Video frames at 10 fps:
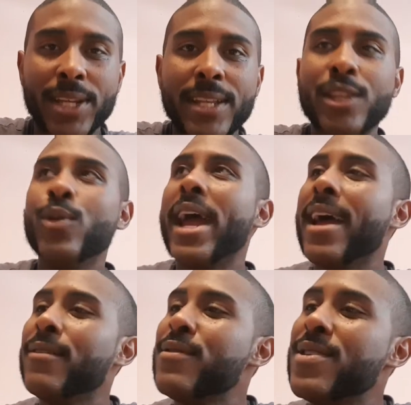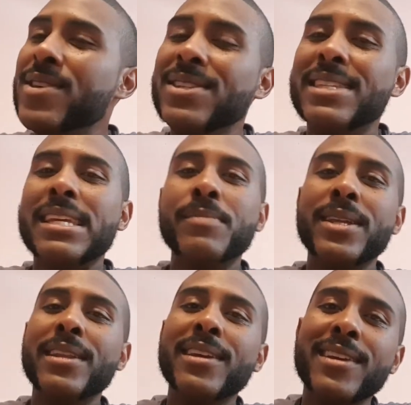In Split, you have
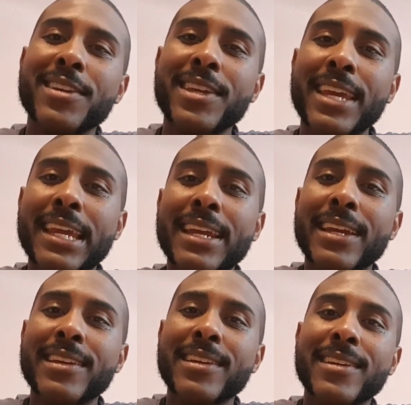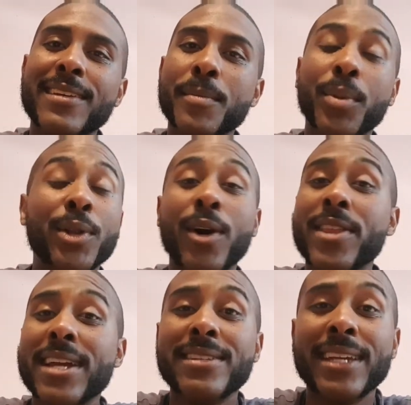the Demon King.
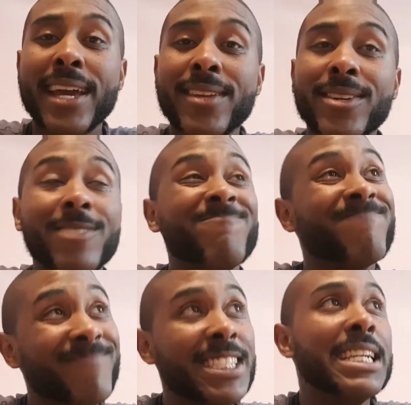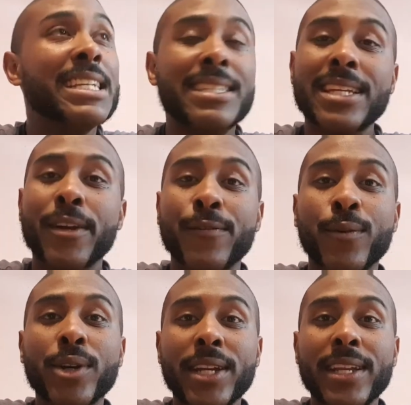Put all that together and
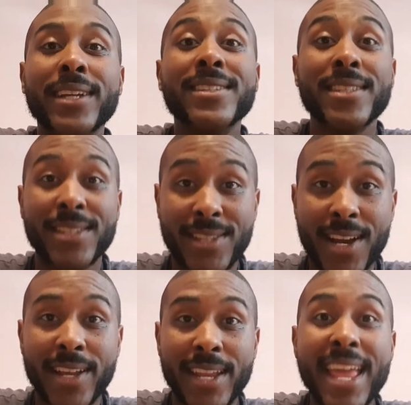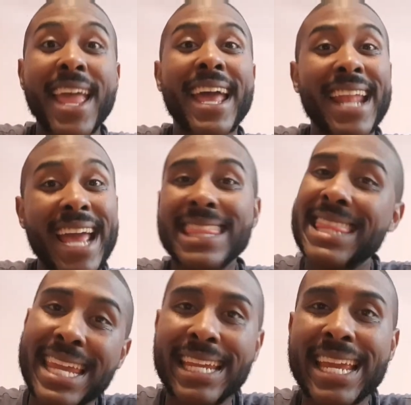stick a fork in it because it's done.
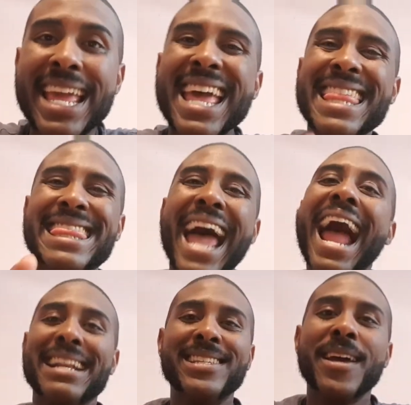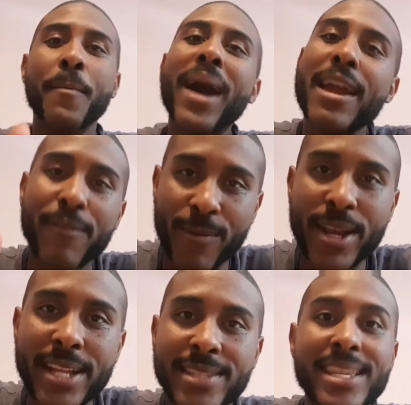And I think that,
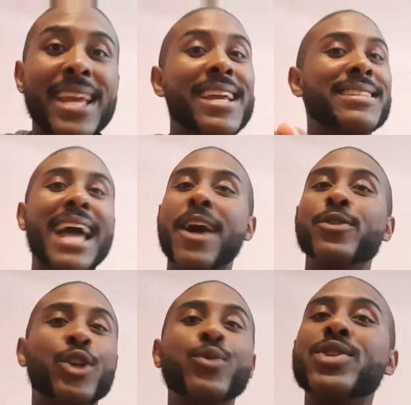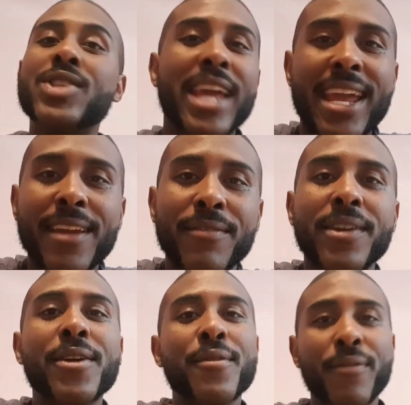my friends, is how you
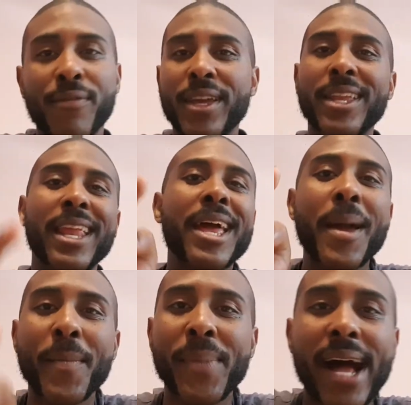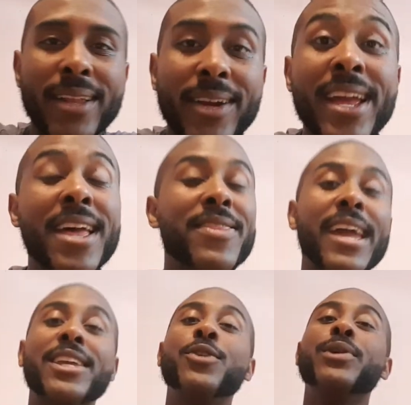save Finn
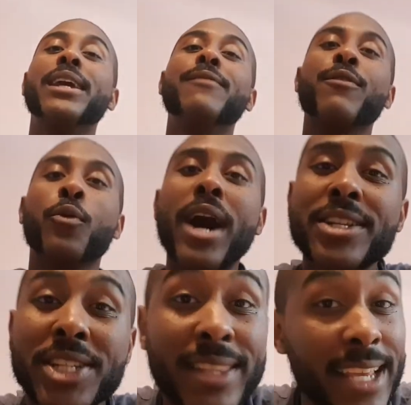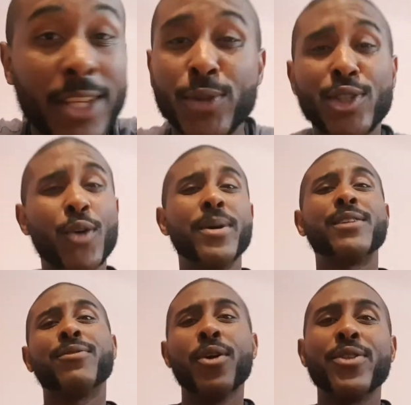Balor. Thank you again for watching.
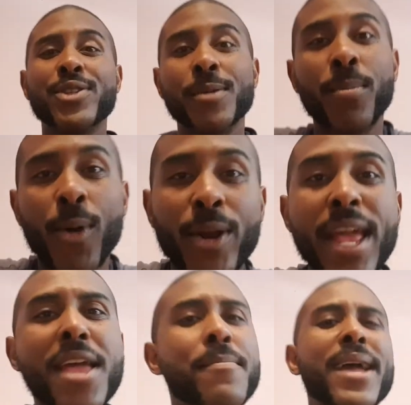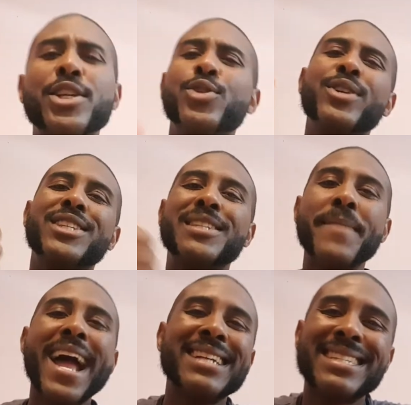Thank you so much for all the support. Make
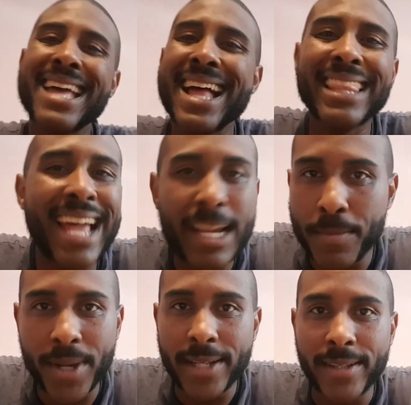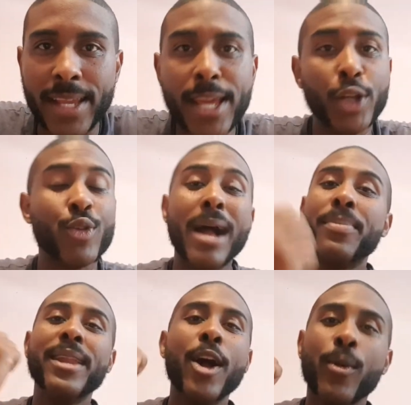sure to smash that like button.
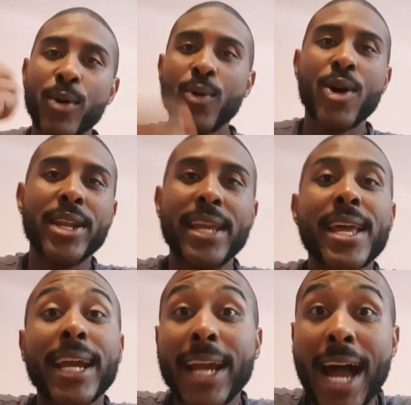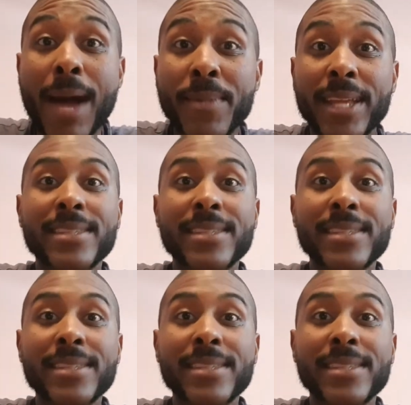Drop an elbow on it.